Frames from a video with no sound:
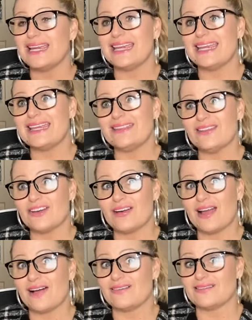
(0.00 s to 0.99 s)
in their
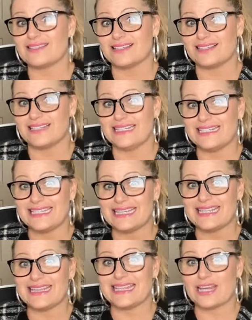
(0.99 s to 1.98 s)
house cleaning
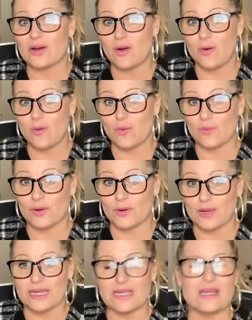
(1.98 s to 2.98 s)
their home,
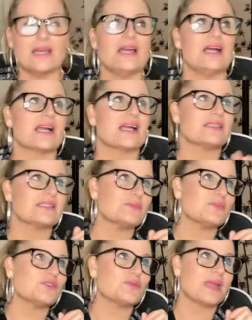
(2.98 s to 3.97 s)
okay?
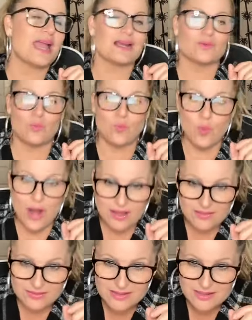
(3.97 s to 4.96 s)
Customers react
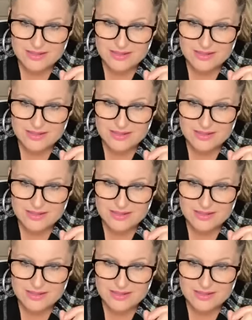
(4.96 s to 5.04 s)
well